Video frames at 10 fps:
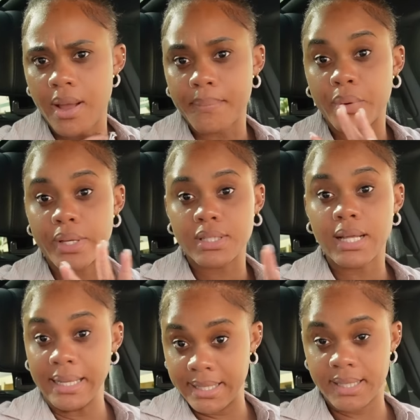i'm going
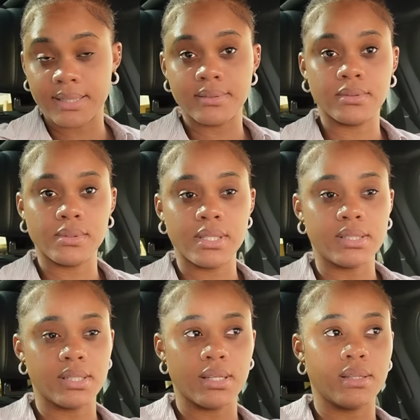clean
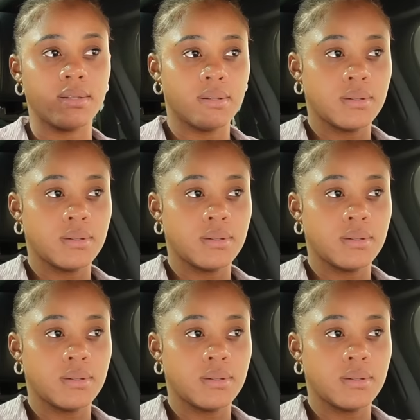eating